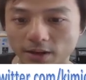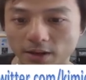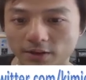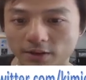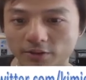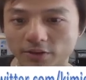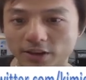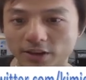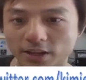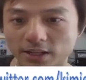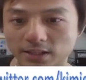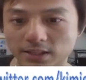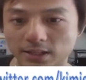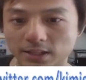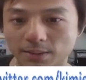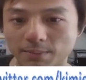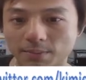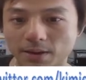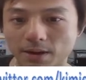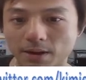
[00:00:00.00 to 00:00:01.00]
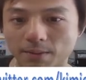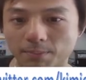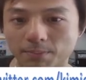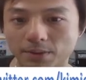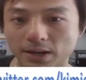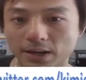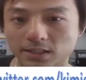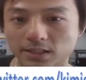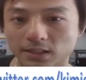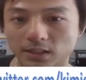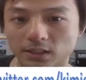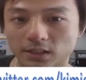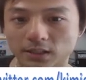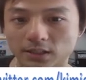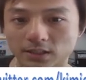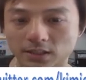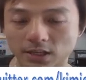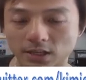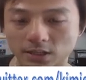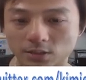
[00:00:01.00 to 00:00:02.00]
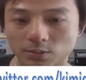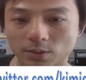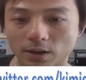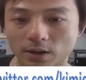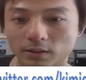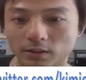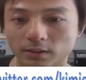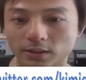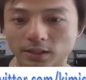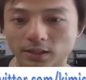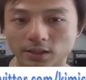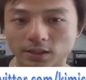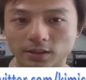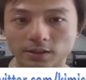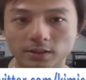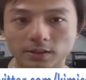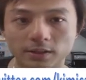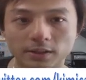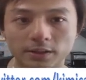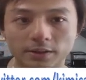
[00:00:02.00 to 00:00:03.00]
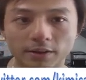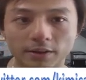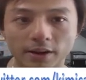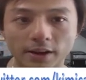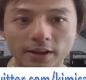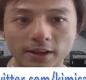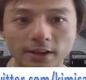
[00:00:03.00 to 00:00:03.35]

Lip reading: create some price alerts as well here, right?